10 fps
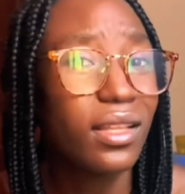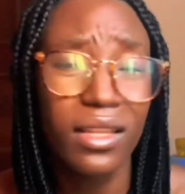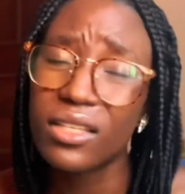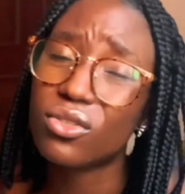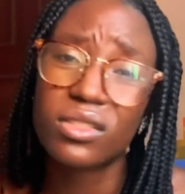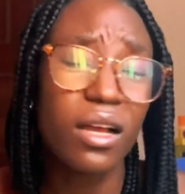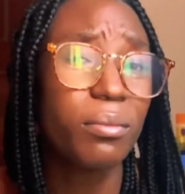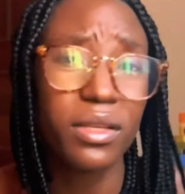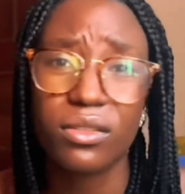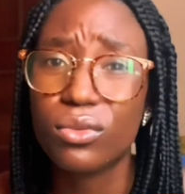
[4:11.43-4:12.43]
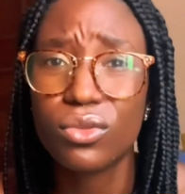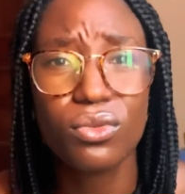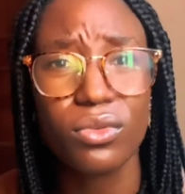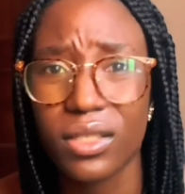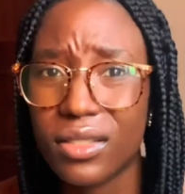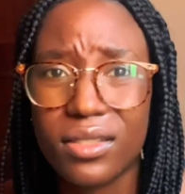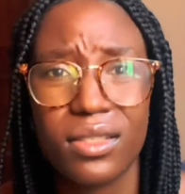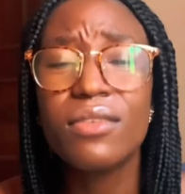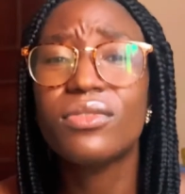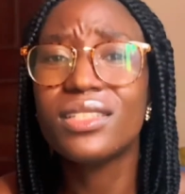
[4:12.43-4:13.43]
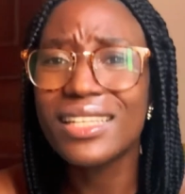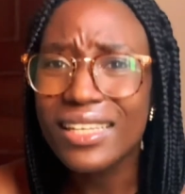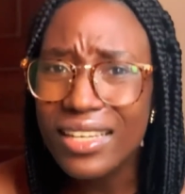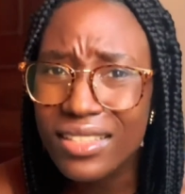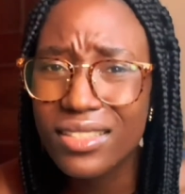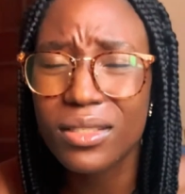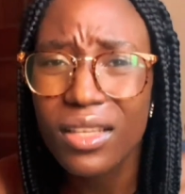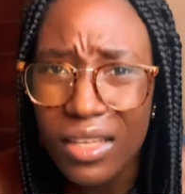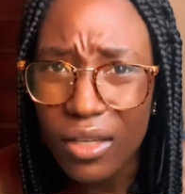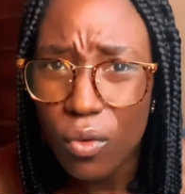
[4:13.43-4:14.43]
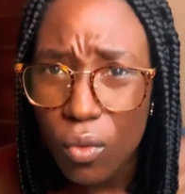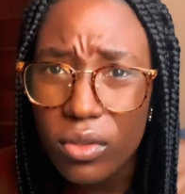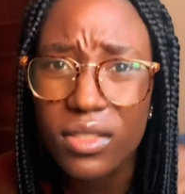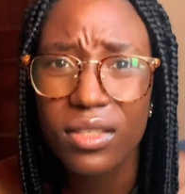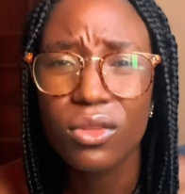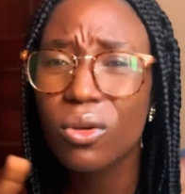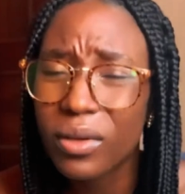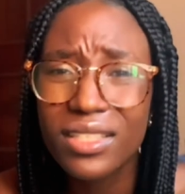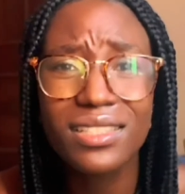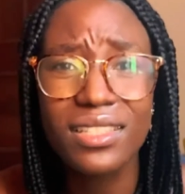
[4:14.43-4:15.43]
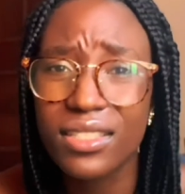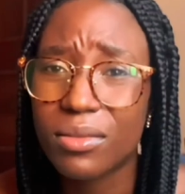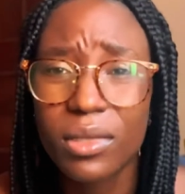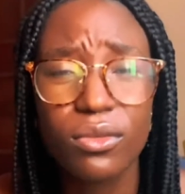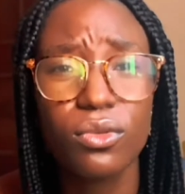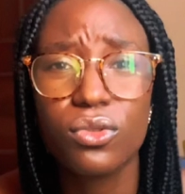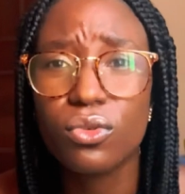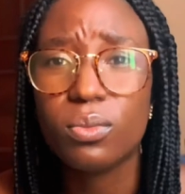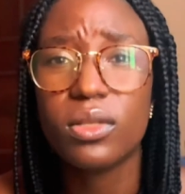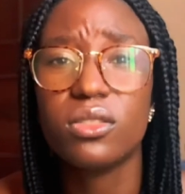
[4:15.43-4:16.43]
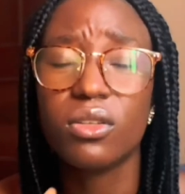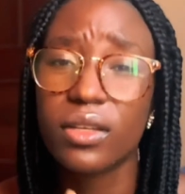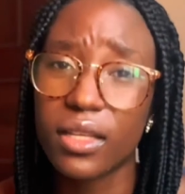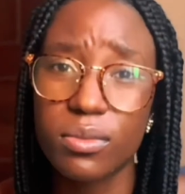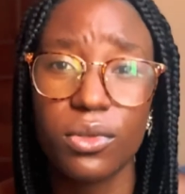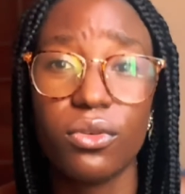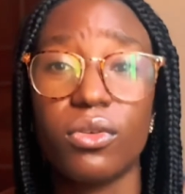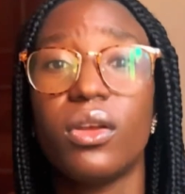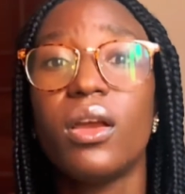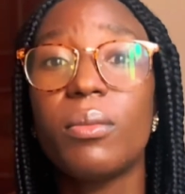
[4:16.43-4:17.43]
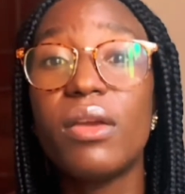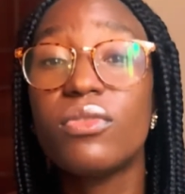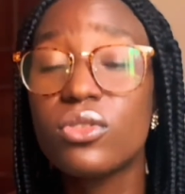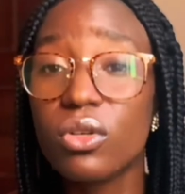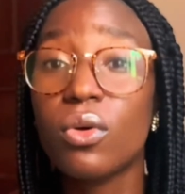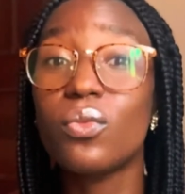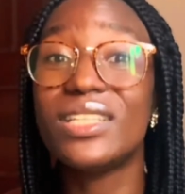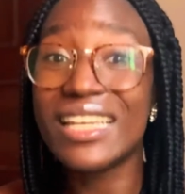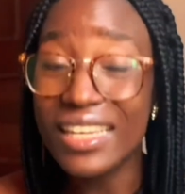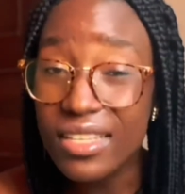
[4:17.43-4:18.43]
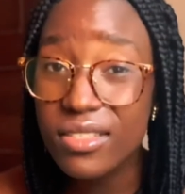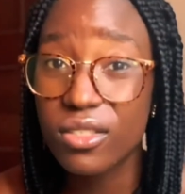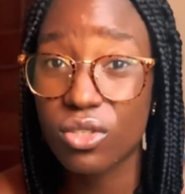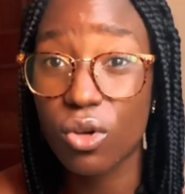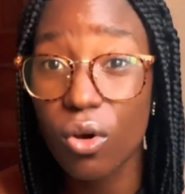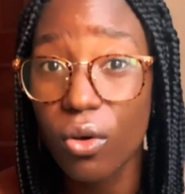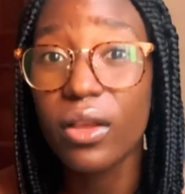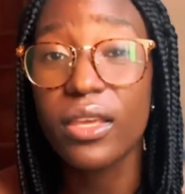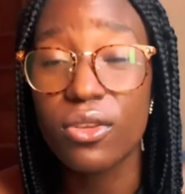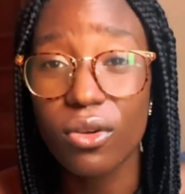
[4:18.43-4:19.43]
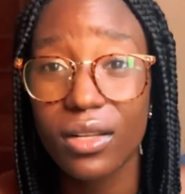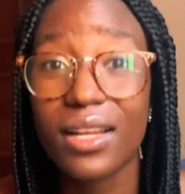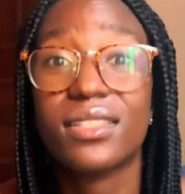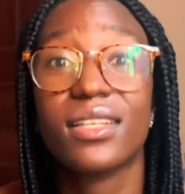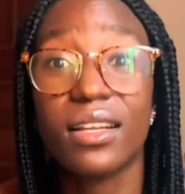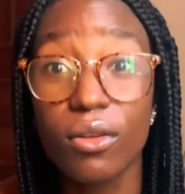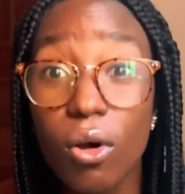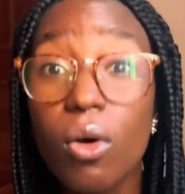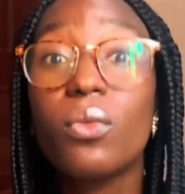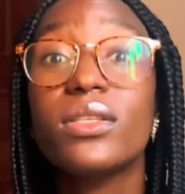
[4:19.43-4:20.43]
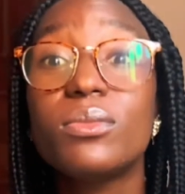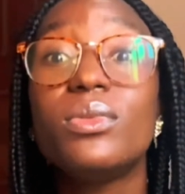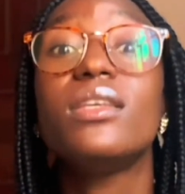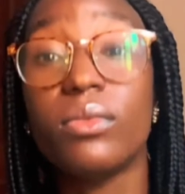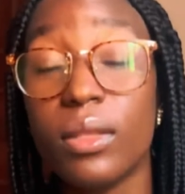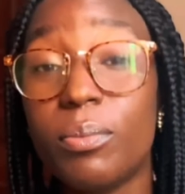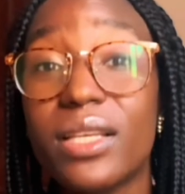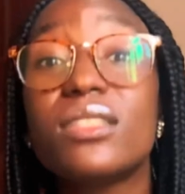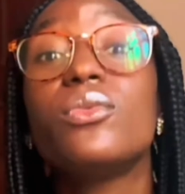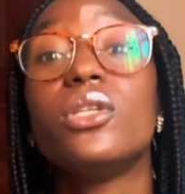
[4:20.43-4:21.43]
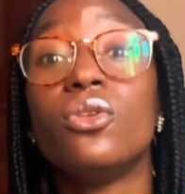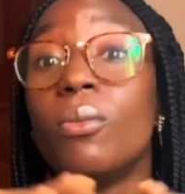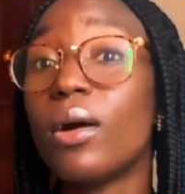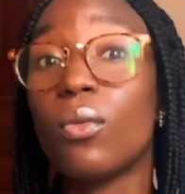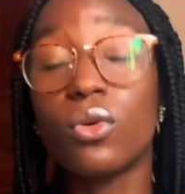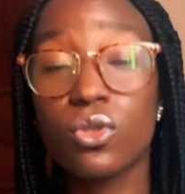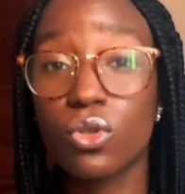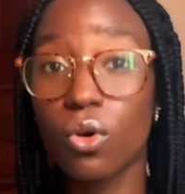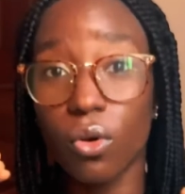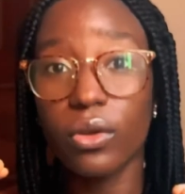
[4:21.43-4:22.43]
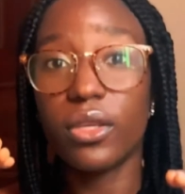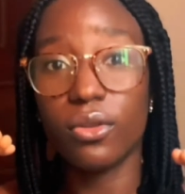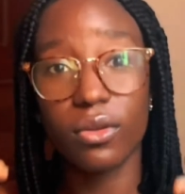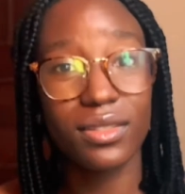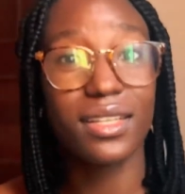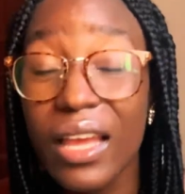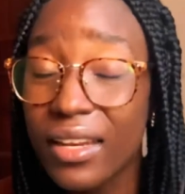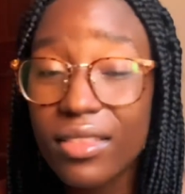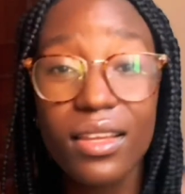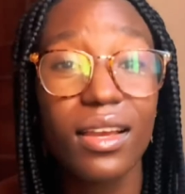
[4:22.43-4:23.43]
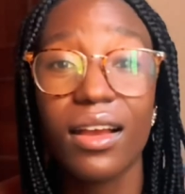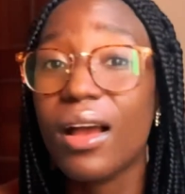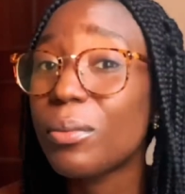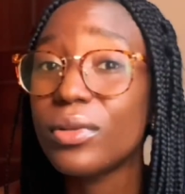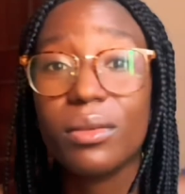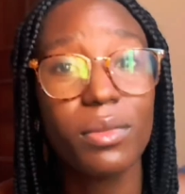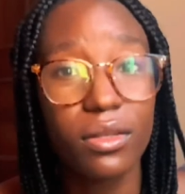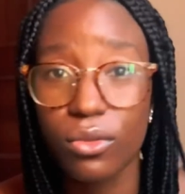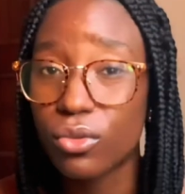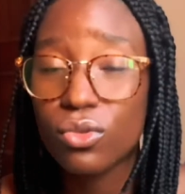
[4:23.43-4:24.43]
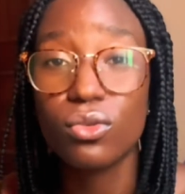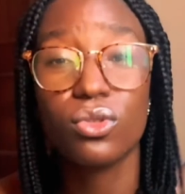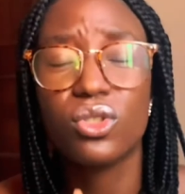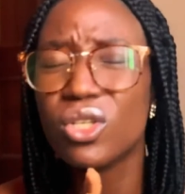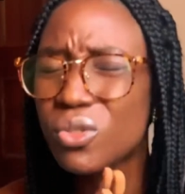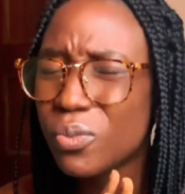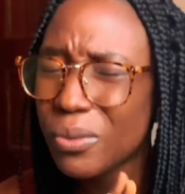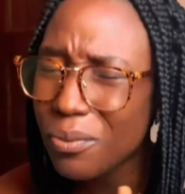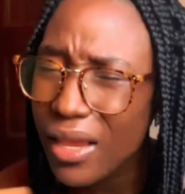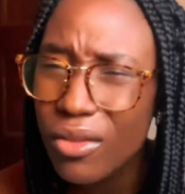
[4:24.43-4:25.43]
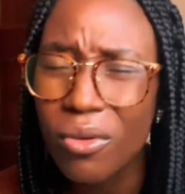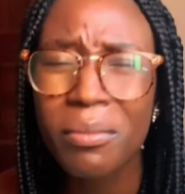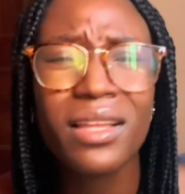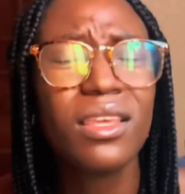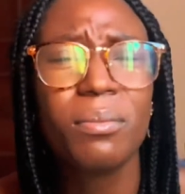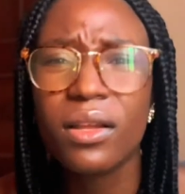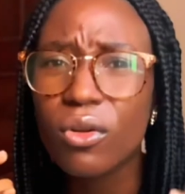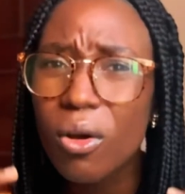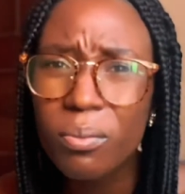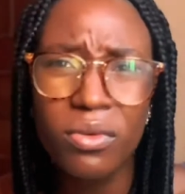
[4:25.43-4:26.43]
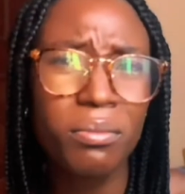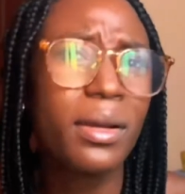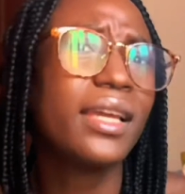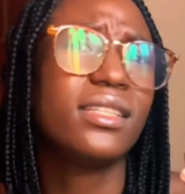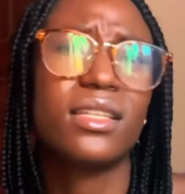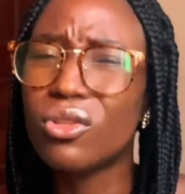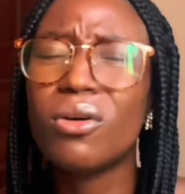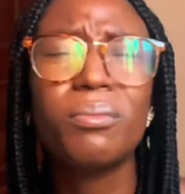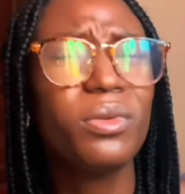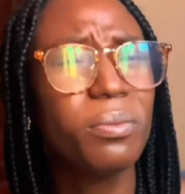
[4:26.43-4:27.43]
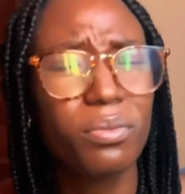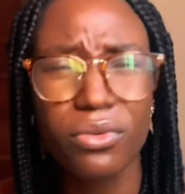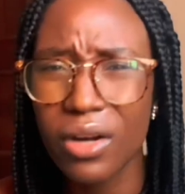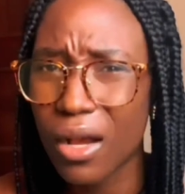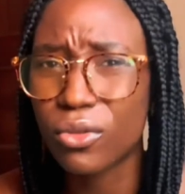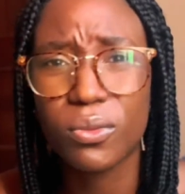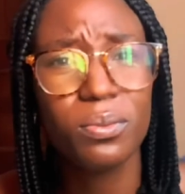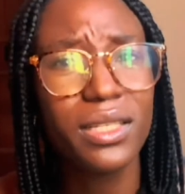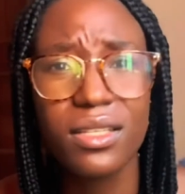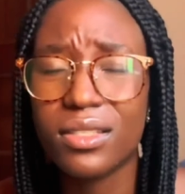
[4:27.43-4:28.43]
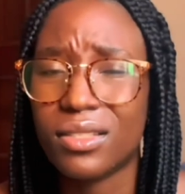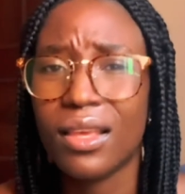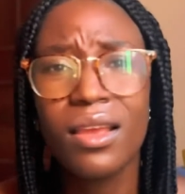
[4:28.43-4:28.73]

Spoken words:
That's just how medical school is. Even the least in quotes, nobody's least in medical school. Please don't get me wrong. But even someone with the least score in your class can always be the person with the number one score in your class. Anything can happen in medical school. So just prepare your mind. Keep an open mind. Don't be proud. Please.